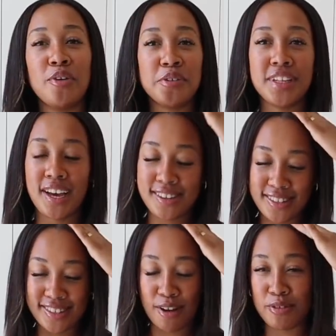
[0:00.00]
old
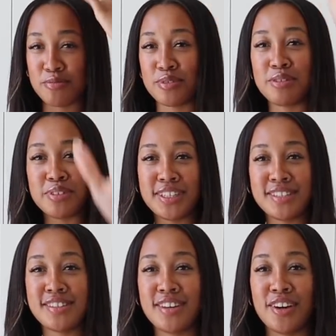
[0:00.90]
Alexis that was really, really
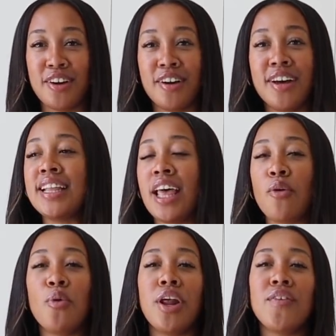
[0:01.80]
insecure,
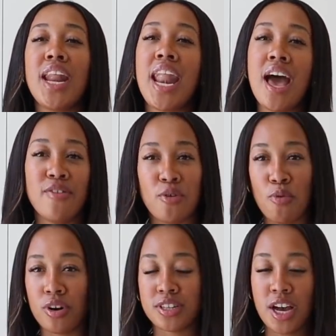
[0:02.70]
like would have never
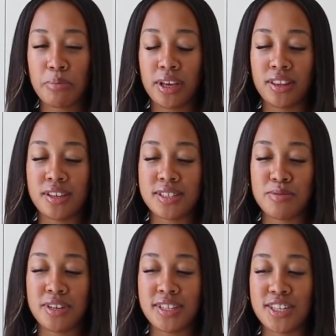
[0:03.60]
wore a top like this
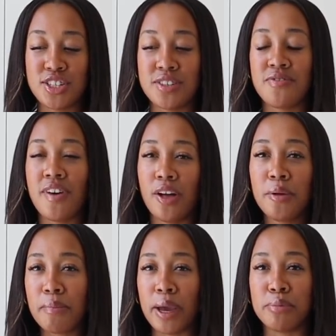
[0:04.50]
because I just
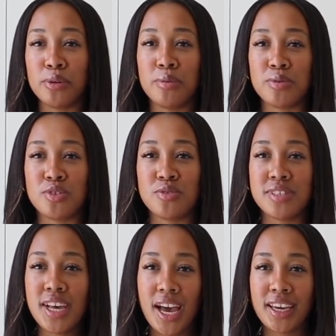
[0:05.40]
felt my boobs were too
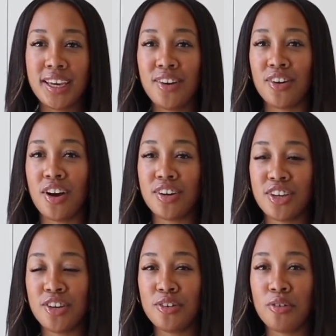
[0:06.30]
saggy or not
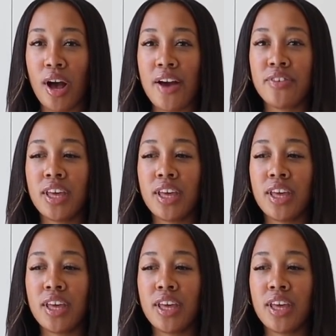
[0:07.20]
cute. I feel